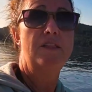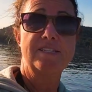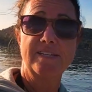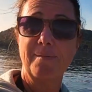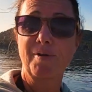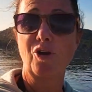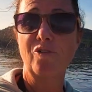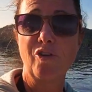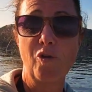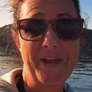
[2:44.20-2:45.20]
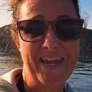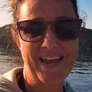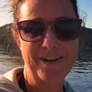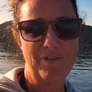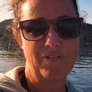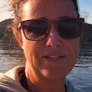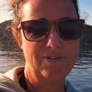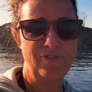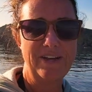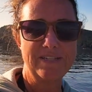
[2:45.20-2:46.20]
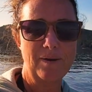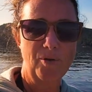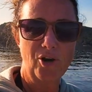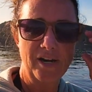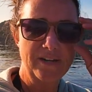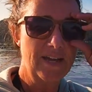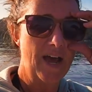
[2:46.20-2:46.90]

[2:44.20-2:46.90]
This time we're going for a weekend. We've got some friends on board.